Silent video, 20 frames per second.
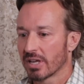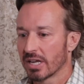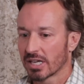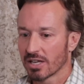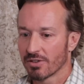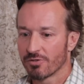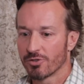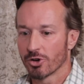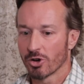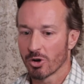like
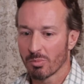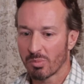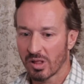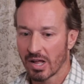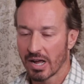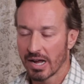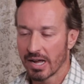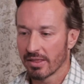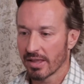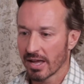if you're
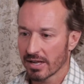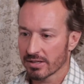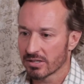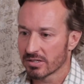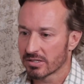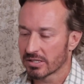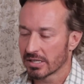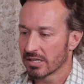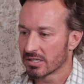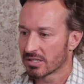applying that
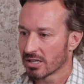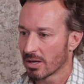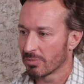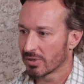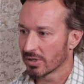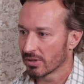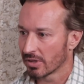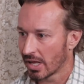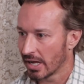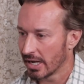to say
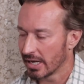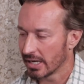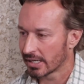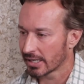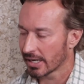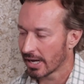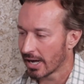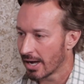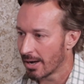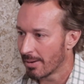something
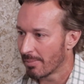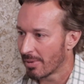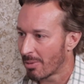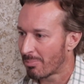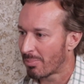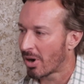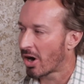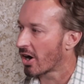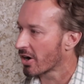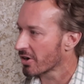like a
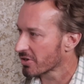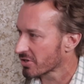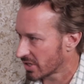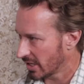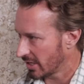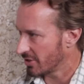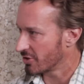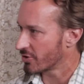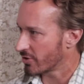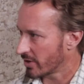PARS
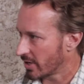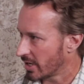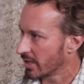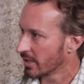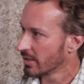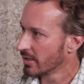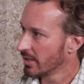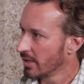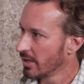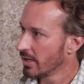injury,
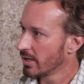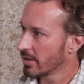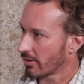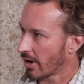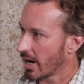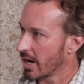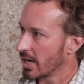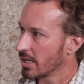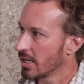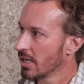
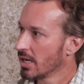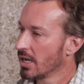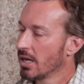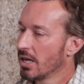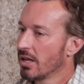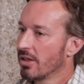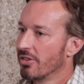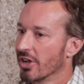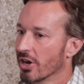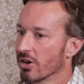right?
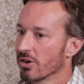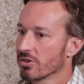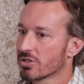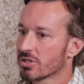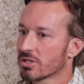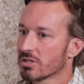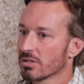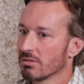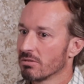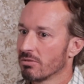
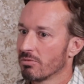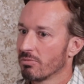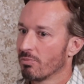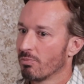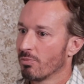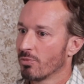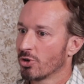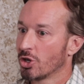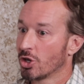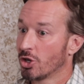There's
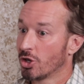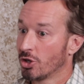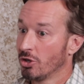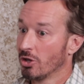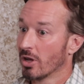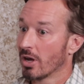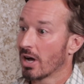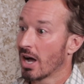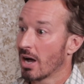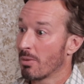
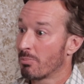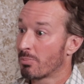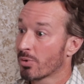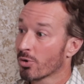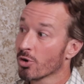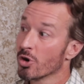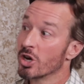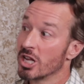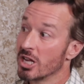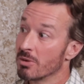
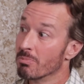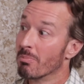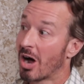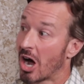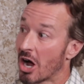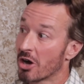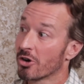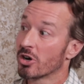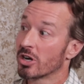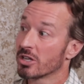pretty
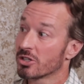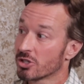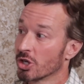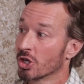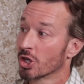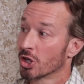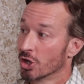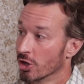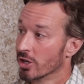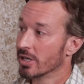moderate
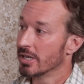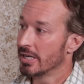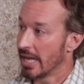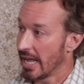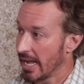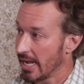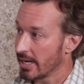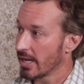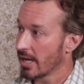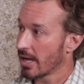to good
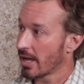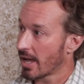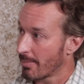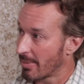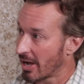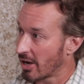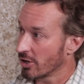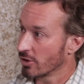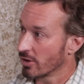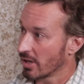data
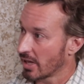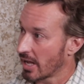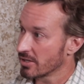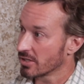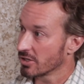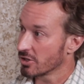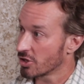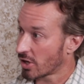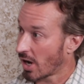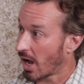about
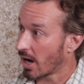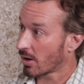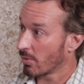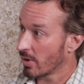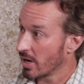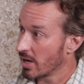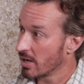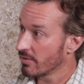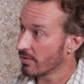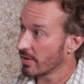utilizing
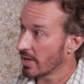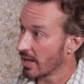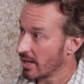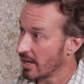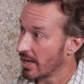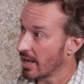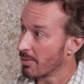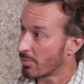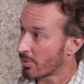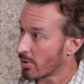Shockwave
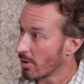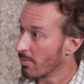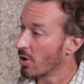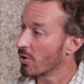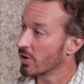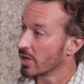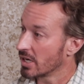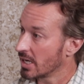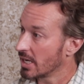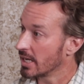and
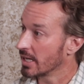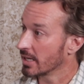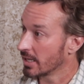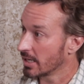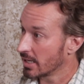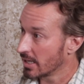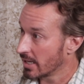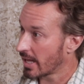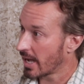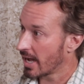promoting
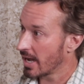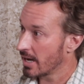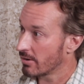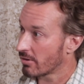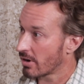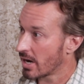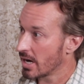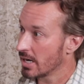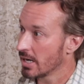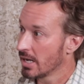healing in that,
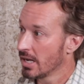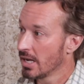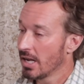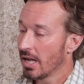right?